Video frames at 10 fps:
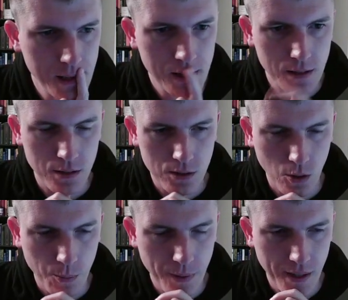The
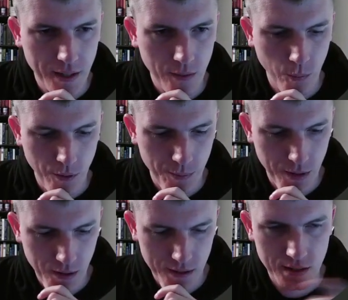scope that we've been
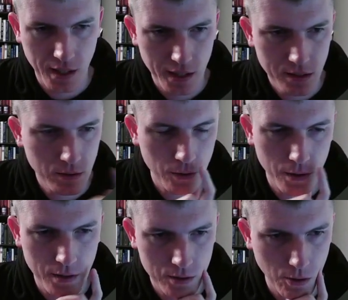assigned, or
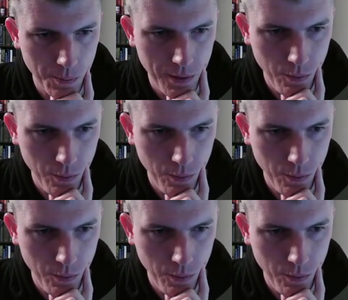the scope that